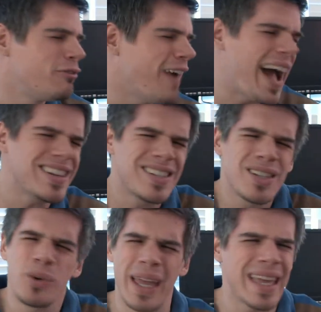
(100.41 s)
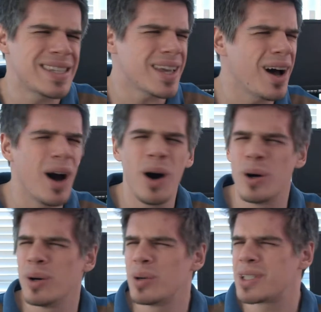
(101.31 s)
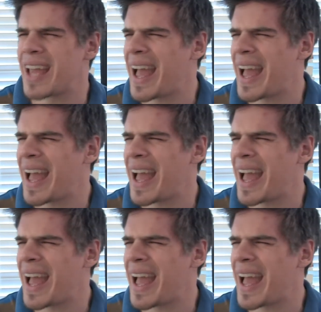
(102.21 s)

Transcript: fresh squeezed OJ.